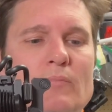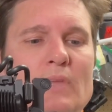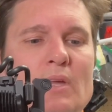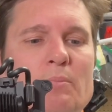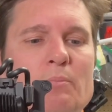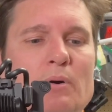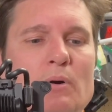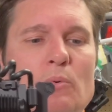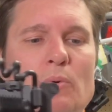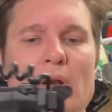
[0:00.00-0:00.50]

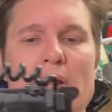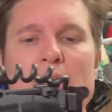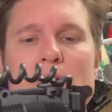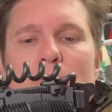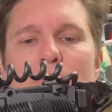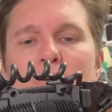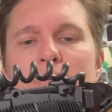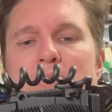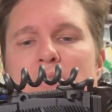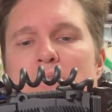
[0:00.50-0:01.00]
But what I
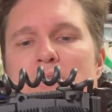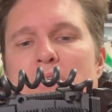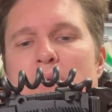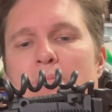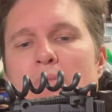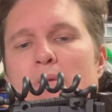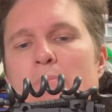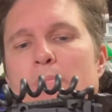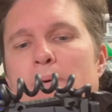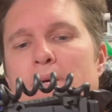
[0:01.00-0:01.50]
noticed in
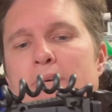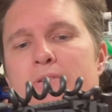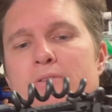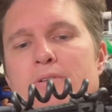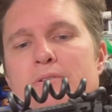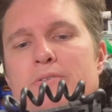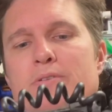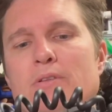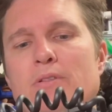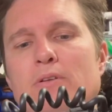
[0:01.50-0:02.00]
some of the
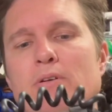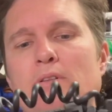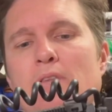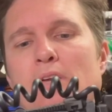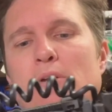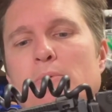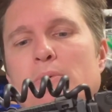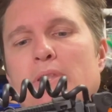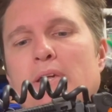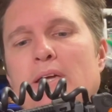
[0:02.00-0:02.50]
pictures, it looked
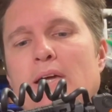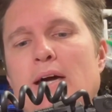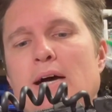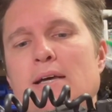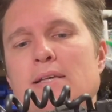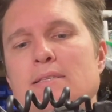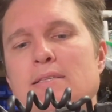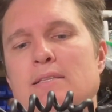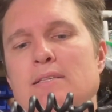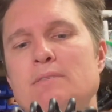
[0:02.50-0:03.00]
like when they
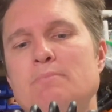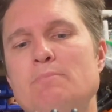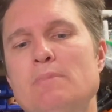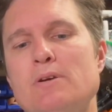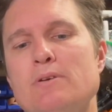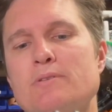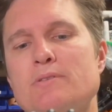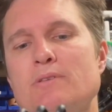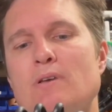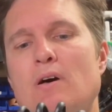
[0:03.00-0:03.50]
cast this
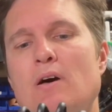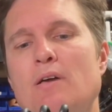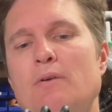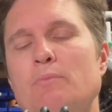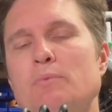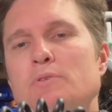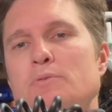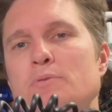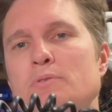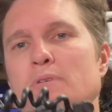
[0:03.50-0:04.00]

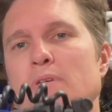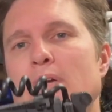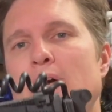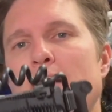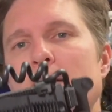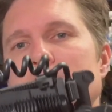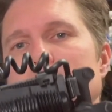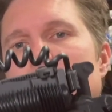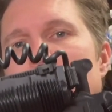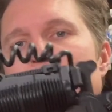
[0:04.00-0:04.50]
Merr-Sonn, which was
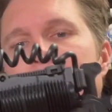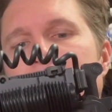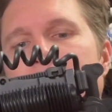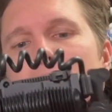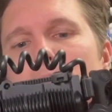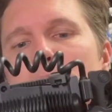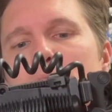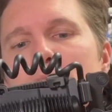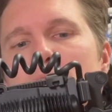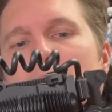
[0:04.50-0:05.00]
cast off
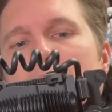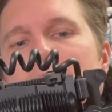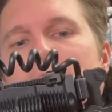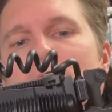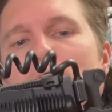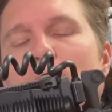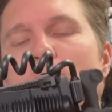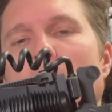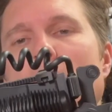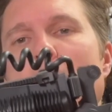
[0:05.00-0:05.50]
the original
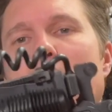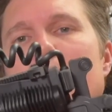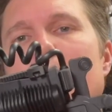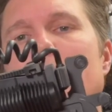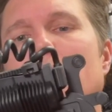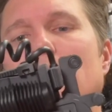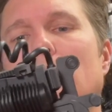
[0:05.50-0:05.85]
hero prop,